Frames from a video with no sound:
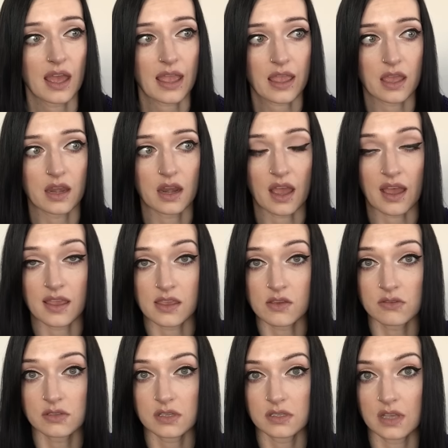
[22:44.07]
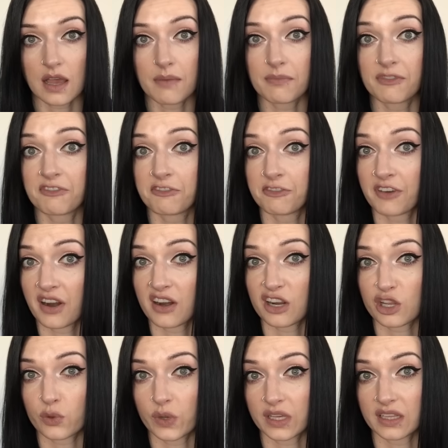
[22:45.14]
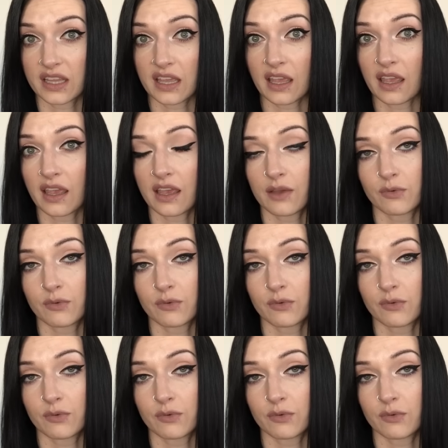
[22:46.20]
And I used this up very quickly.